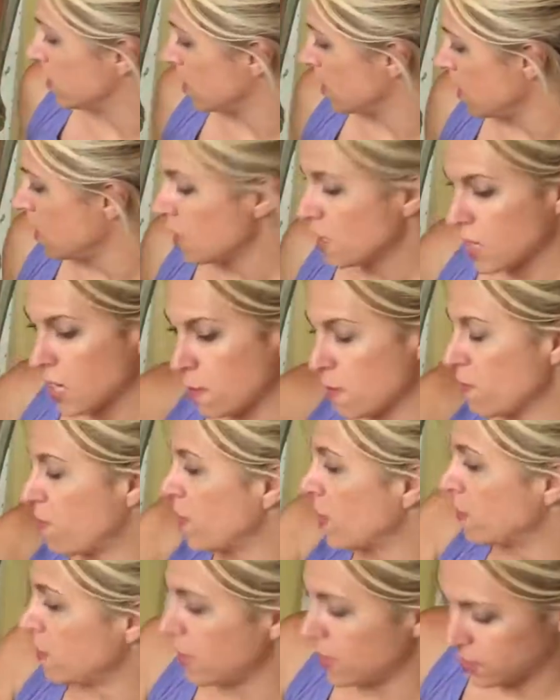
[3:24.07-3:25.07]
see them. Pick Come them in
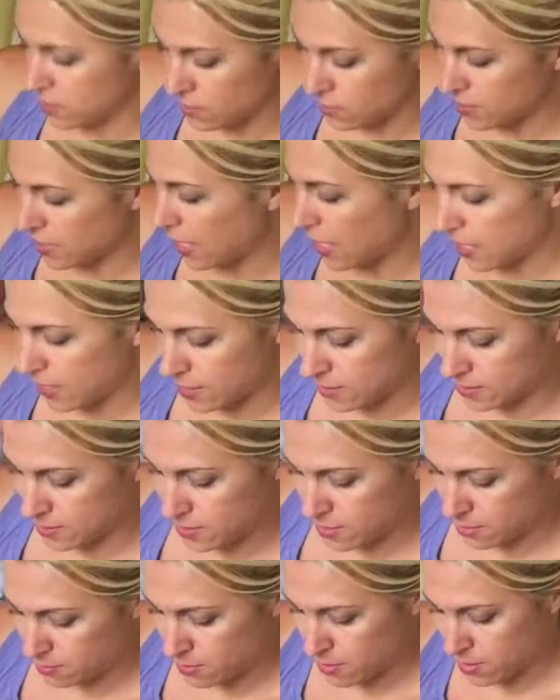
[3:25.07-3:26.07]
front of me so Daddy can see
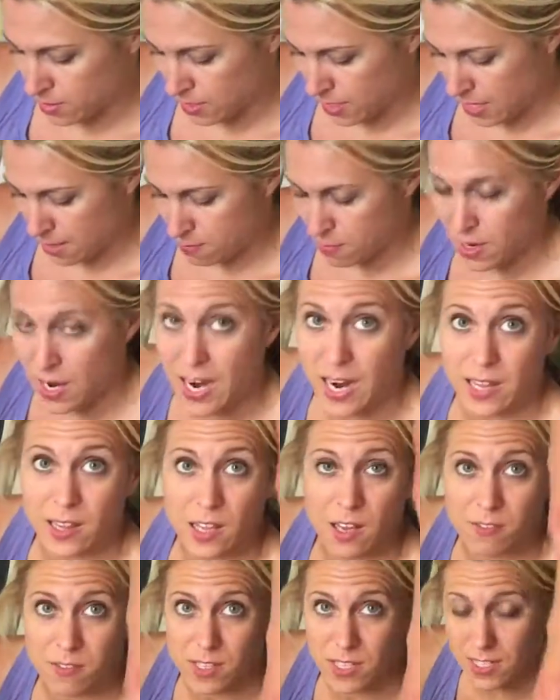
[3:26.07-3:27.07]
them on the camera. I love